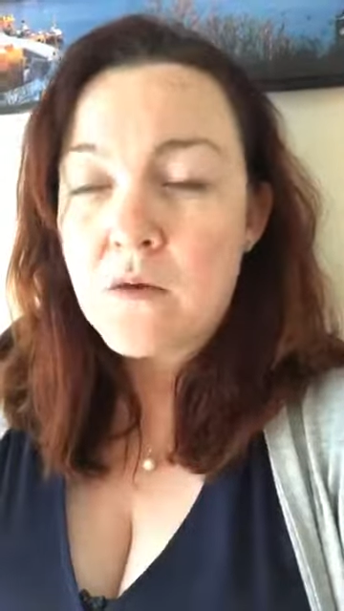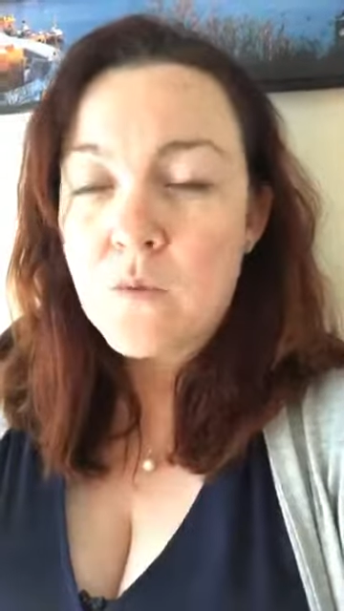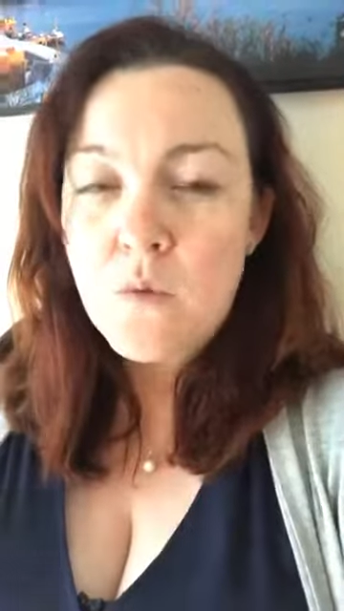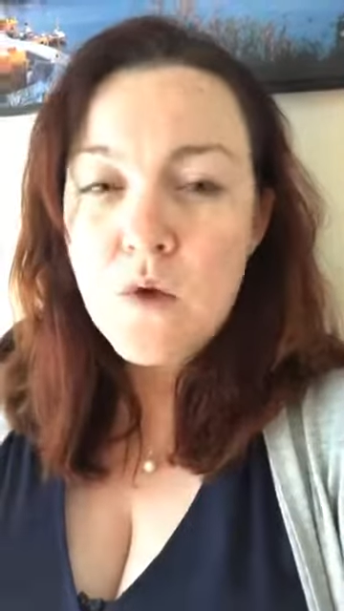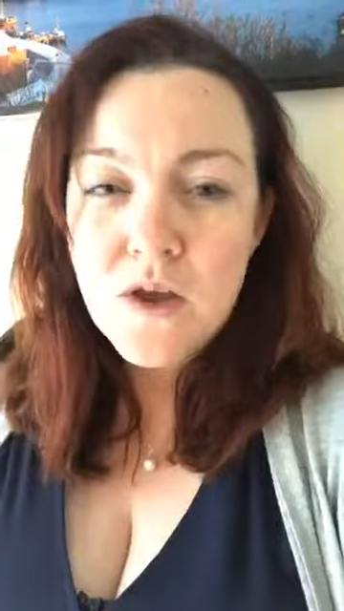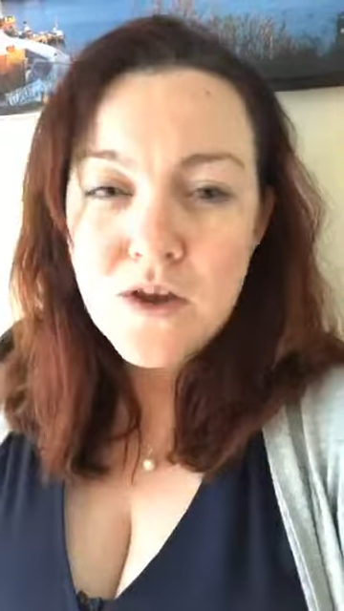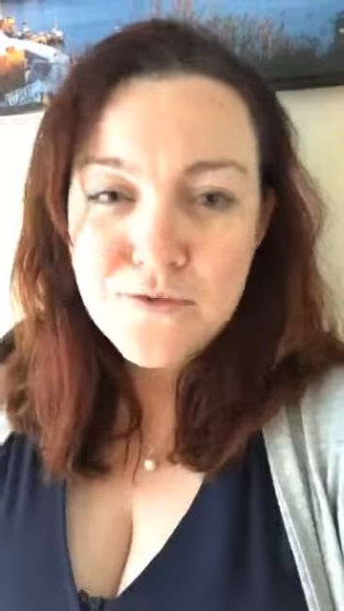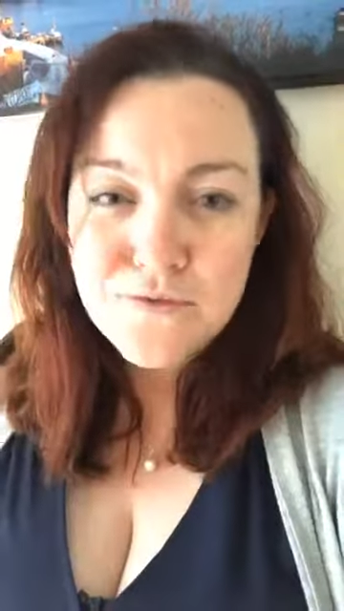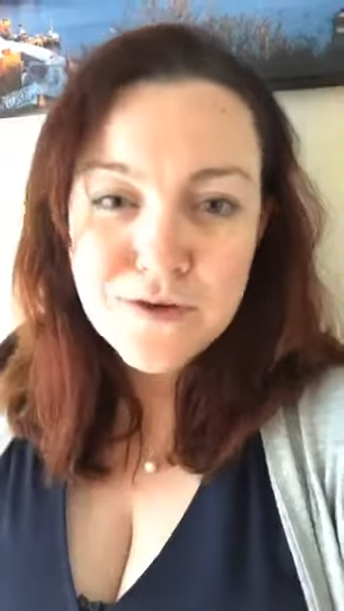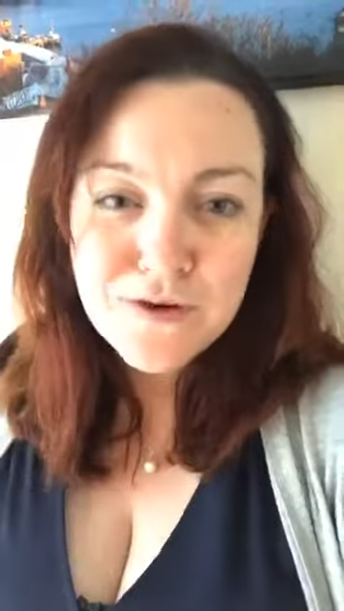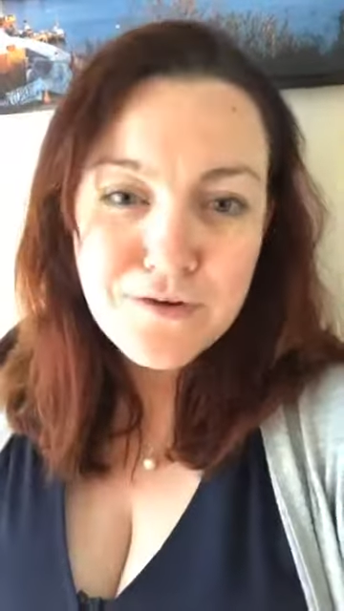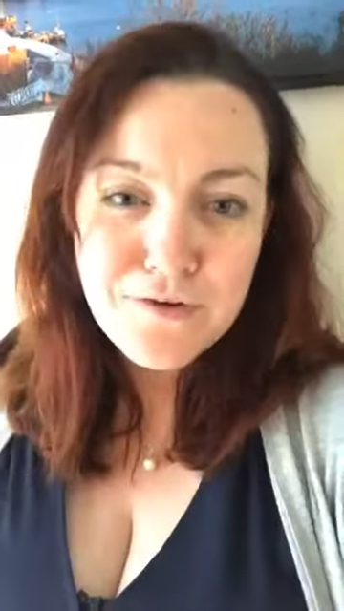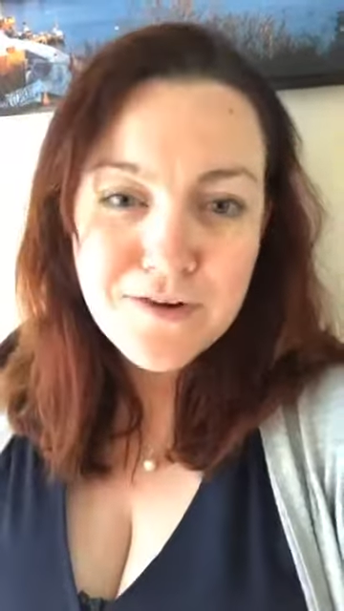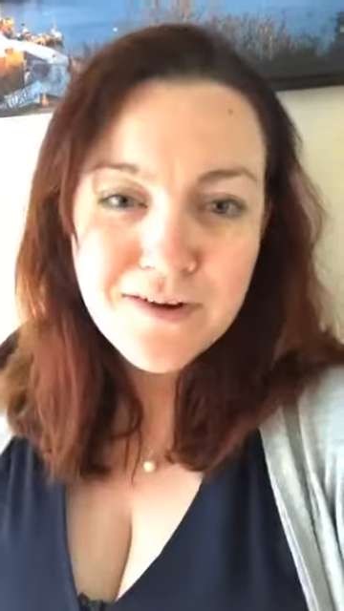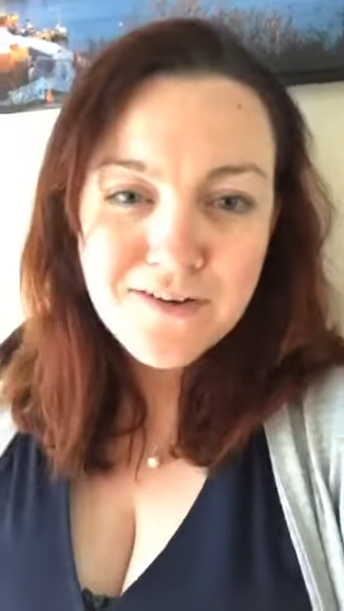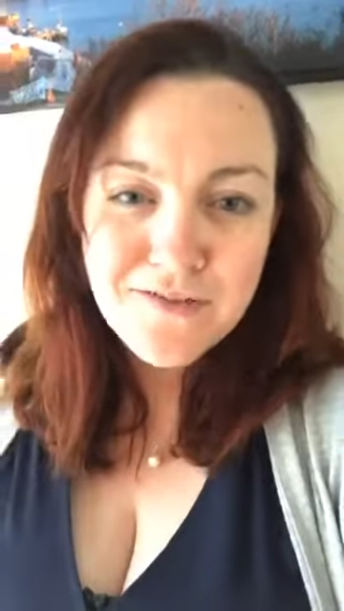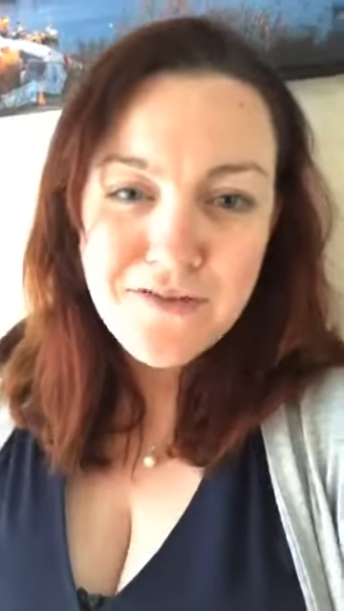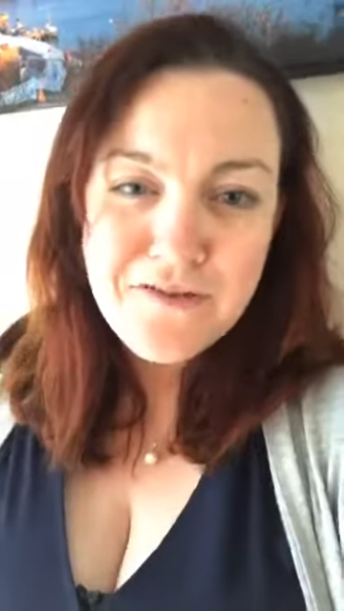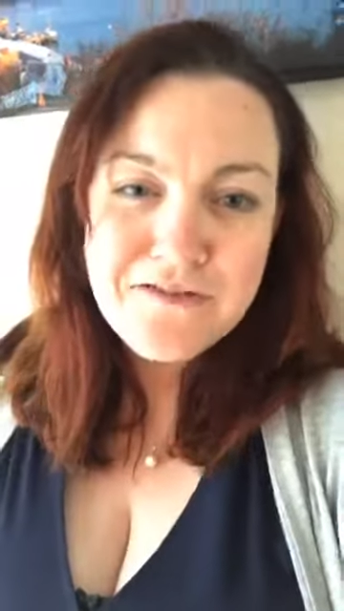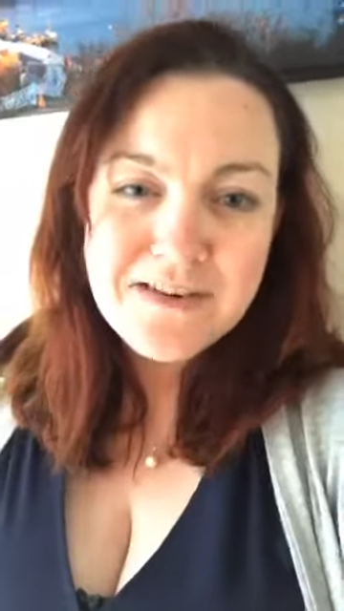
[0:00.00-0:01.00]
work for a
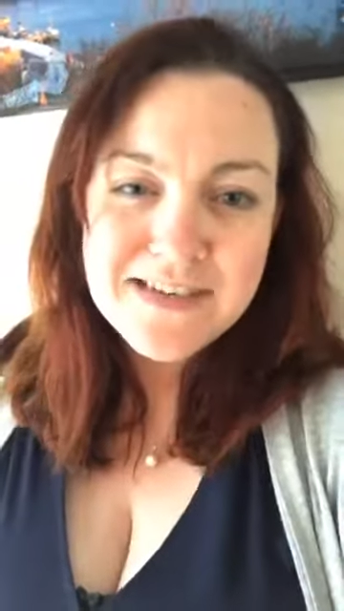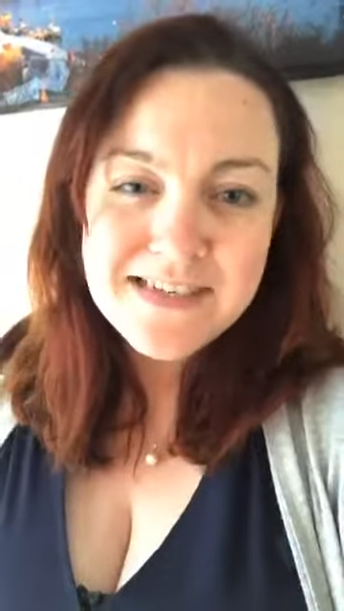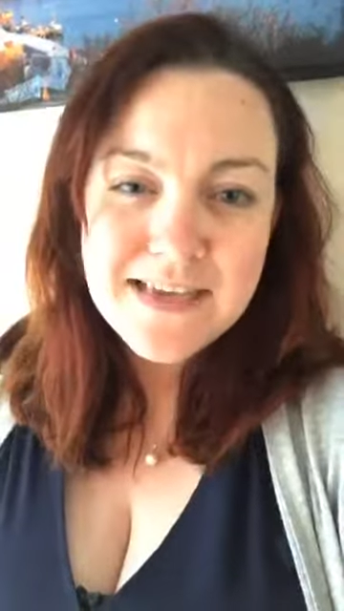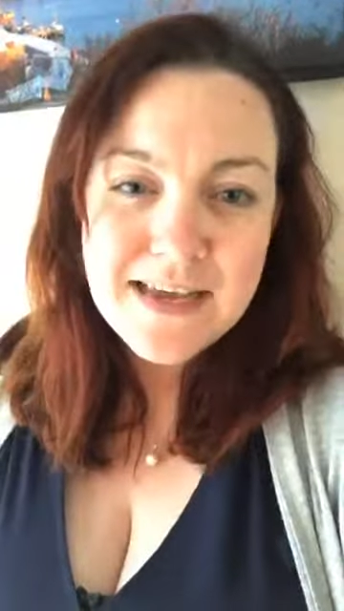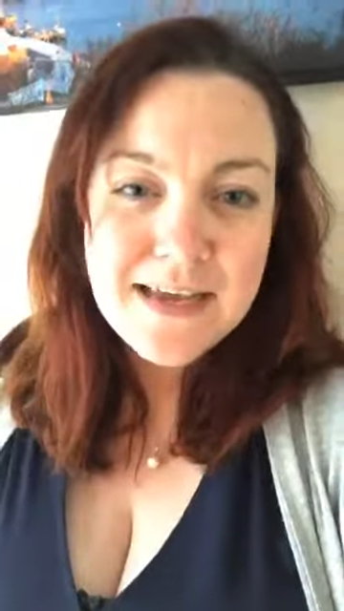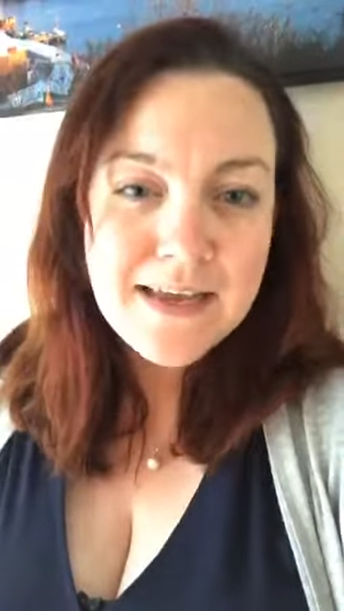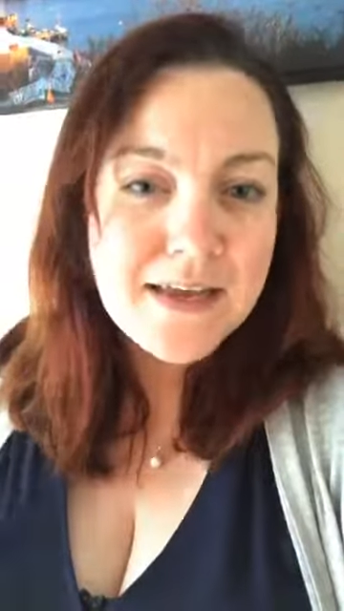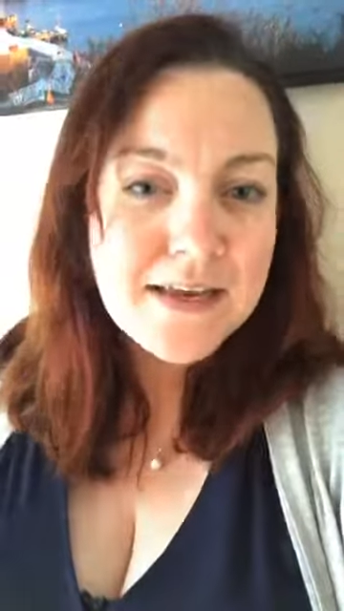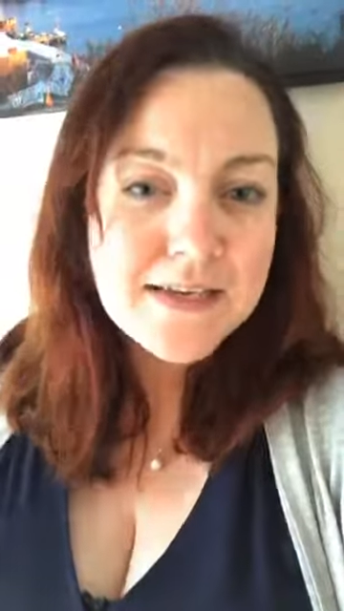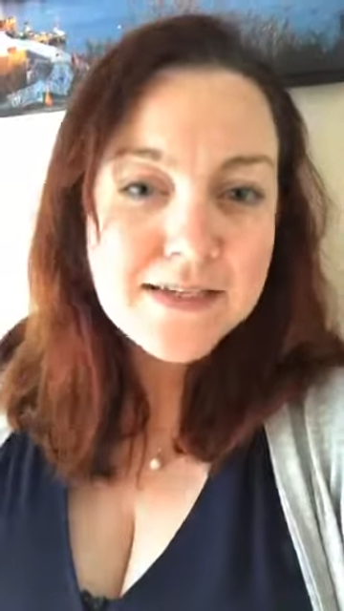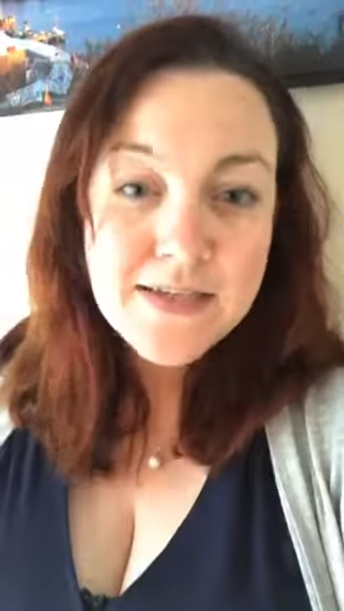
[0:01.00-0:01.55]
local authority,